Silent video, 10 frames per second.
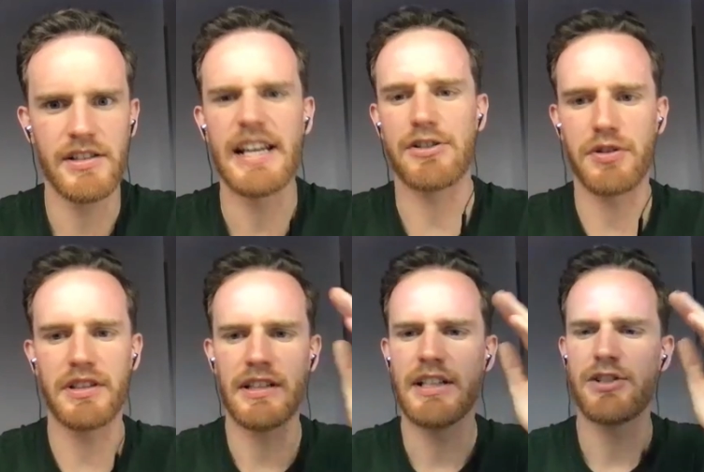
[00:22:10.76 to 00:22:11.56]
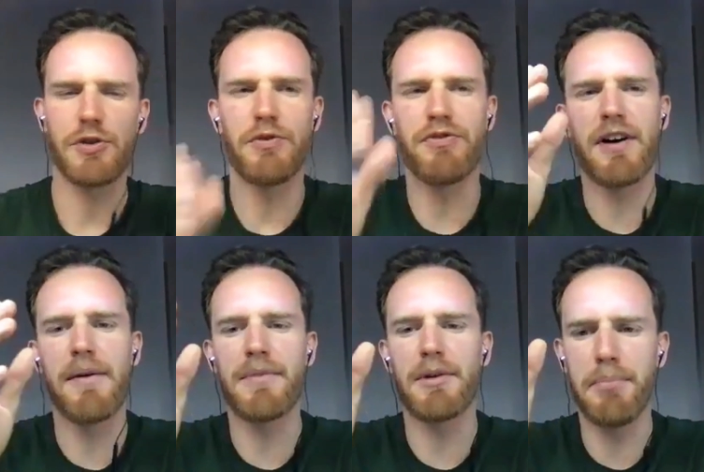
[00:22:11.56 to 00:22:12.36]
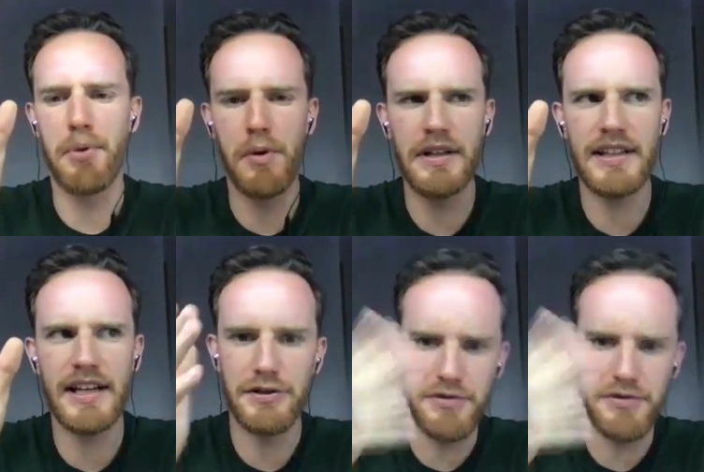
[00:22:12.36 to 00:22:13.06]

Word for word: right. Mm-hmm. Yeah. So so from the point